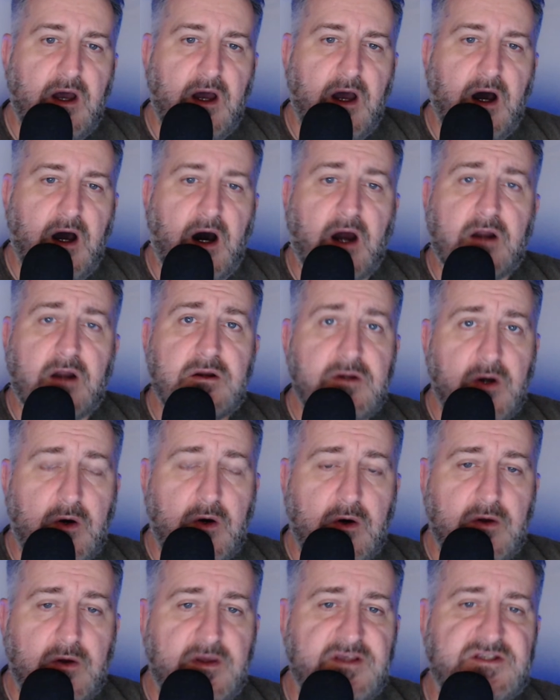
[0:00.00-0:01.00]
Our
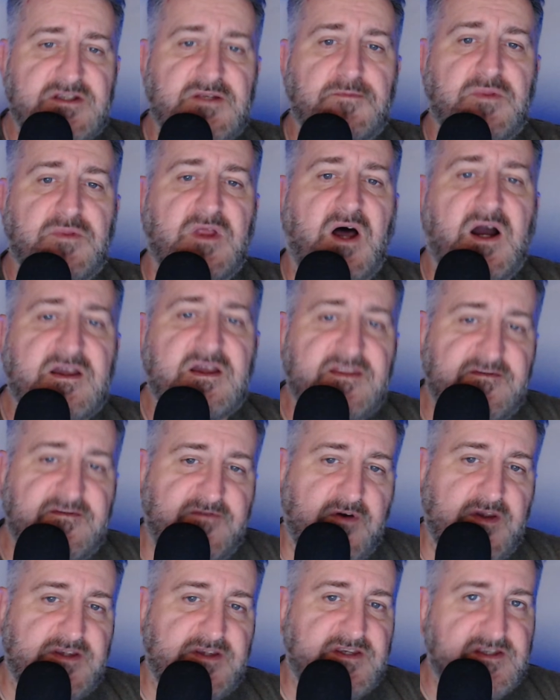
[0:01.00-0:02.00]
goal is to block the
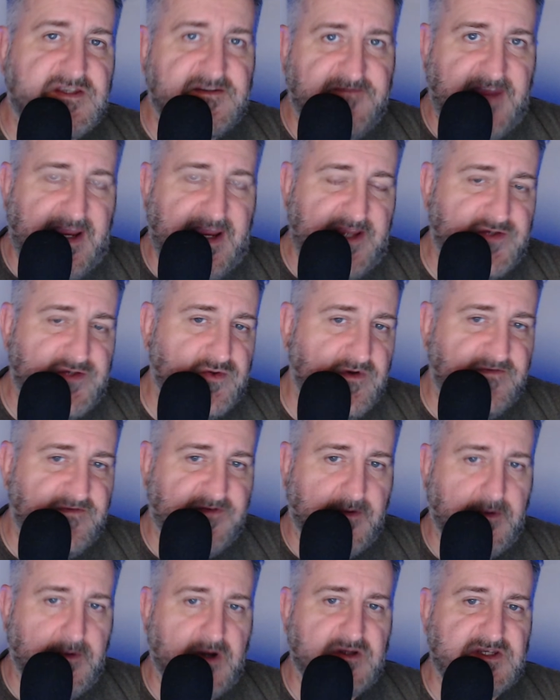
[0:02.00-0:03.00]
voices of hatred
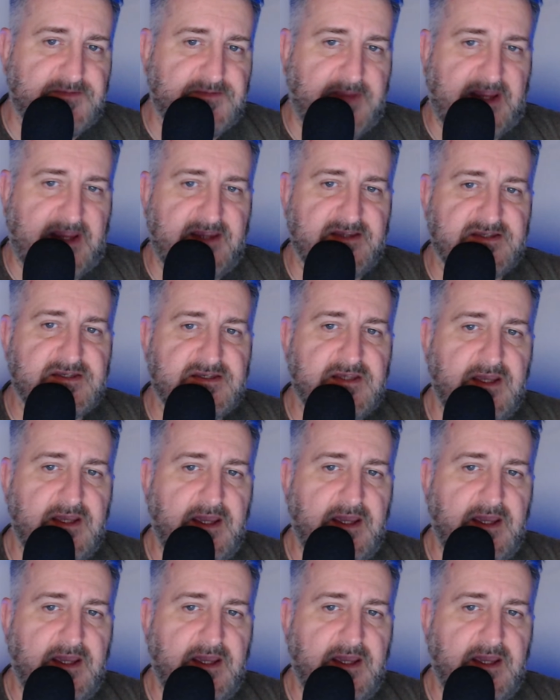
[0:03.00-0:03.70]
from our space